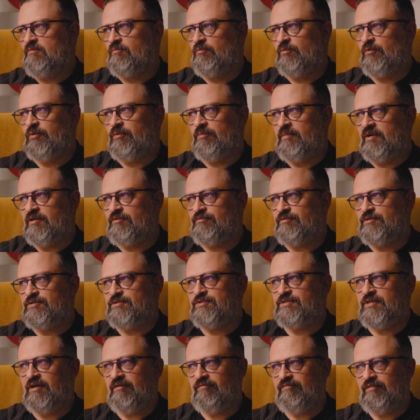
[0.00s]
rudimentary
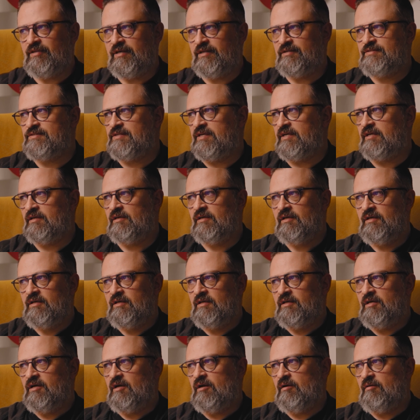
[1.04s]
stuff that's like
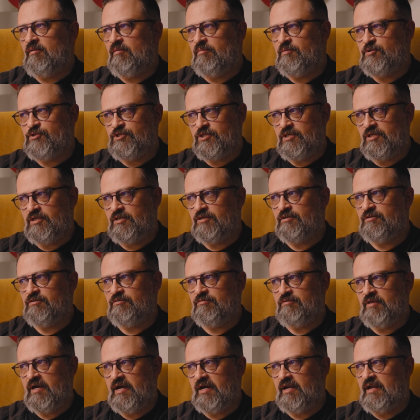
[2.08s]
a machine can
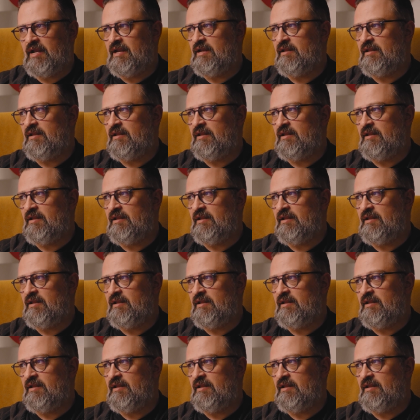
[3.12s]
do that.